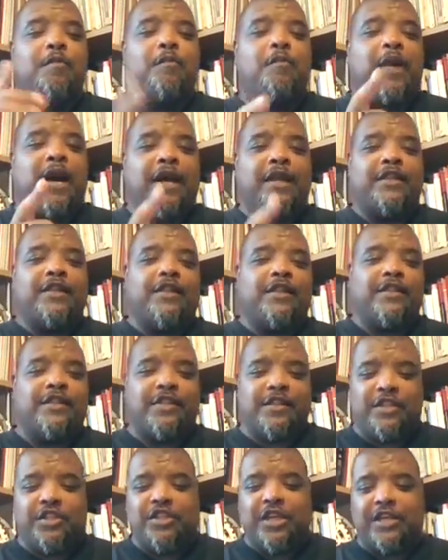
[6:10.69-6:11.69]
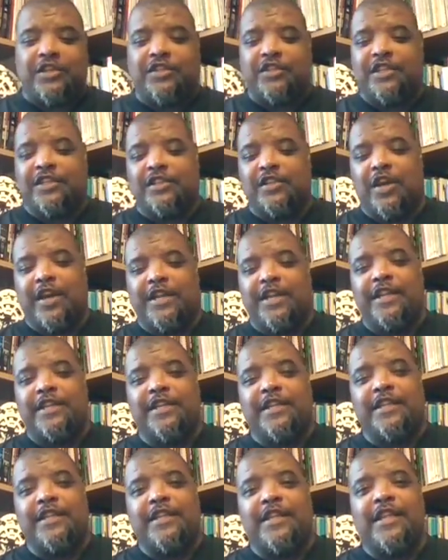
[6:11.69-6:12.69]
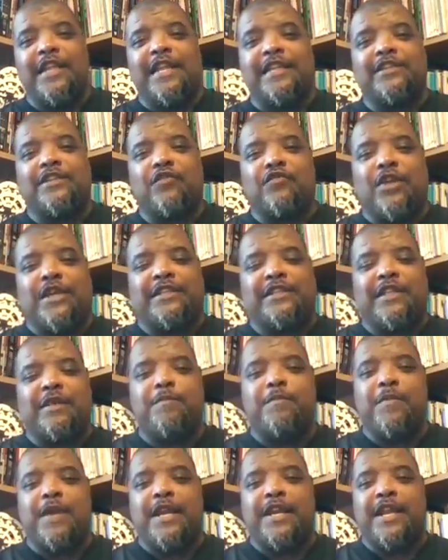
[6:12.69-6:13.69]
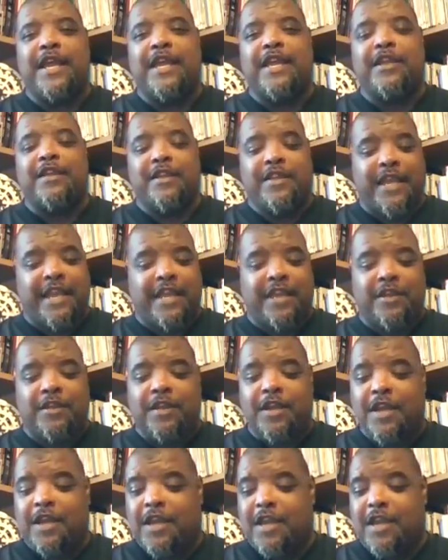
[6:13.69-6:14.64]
But the judge decided, let's arrest him, and they